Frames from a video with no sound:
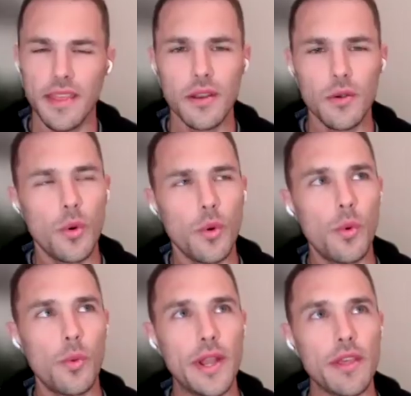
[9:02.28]
then
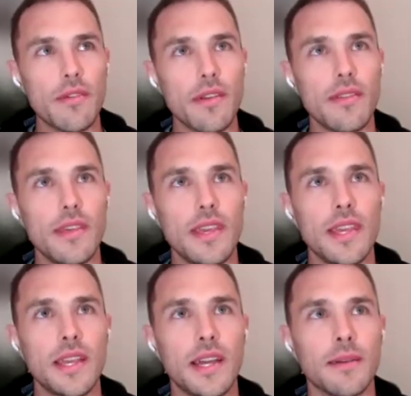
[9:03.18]
where do you think
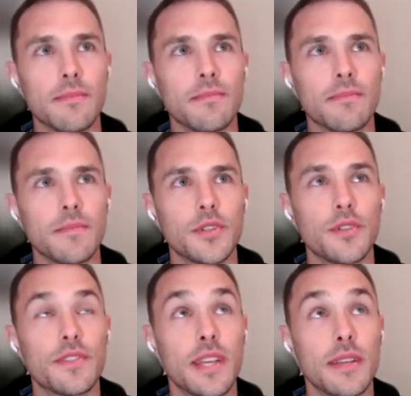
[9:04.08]
the
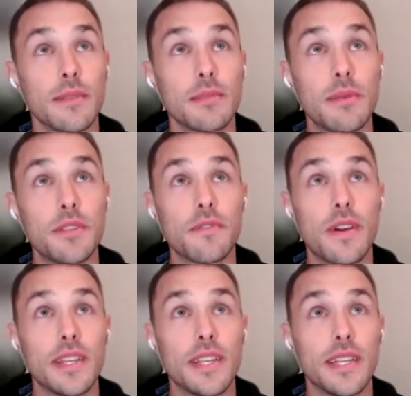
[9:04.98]
sort of sometimes you
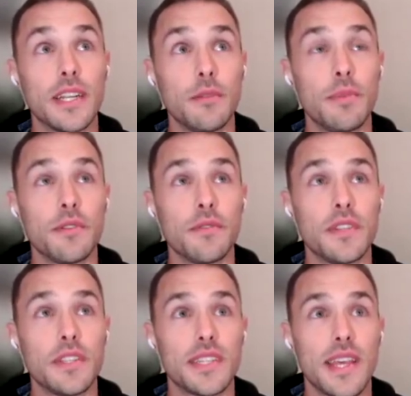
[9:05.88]
find a little bit of
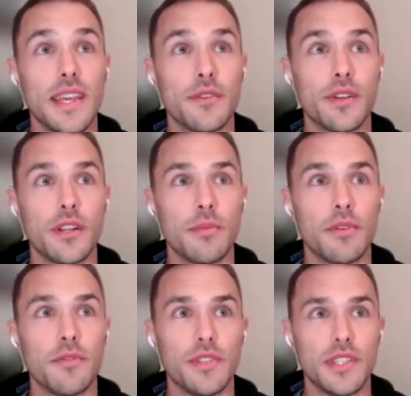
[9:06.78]
disdain or a little bit
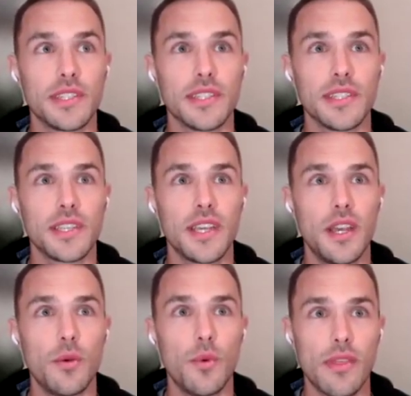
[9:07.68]
of resistance
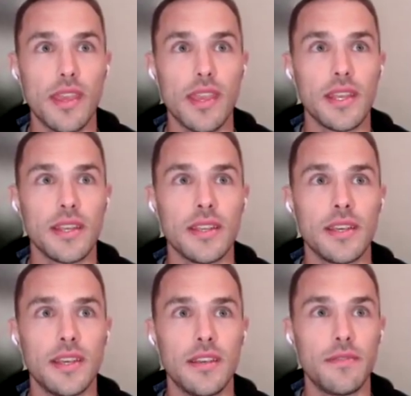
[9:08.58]
within
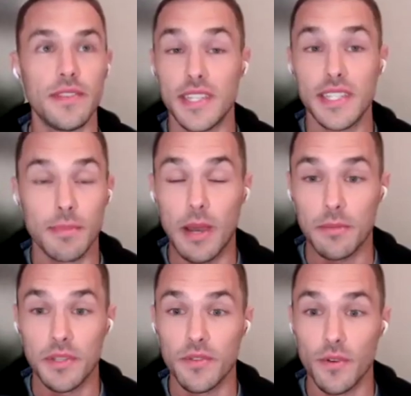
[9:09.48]
physics
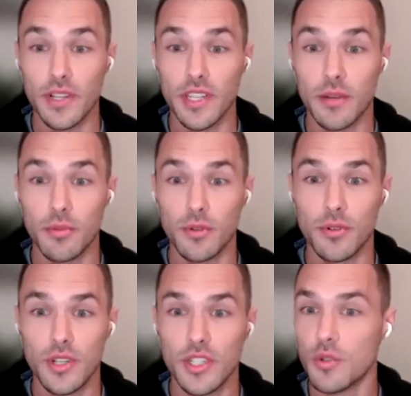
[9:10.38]
departments, for example,
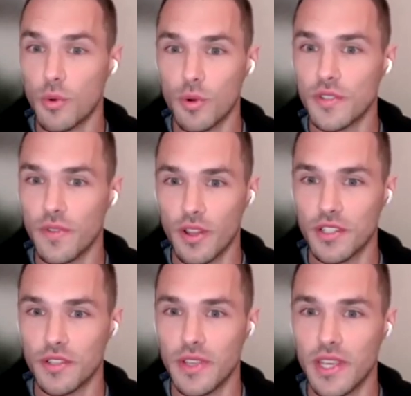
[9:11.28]
towards
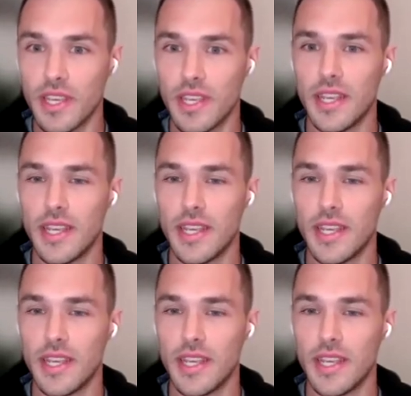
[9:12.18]
philosophy?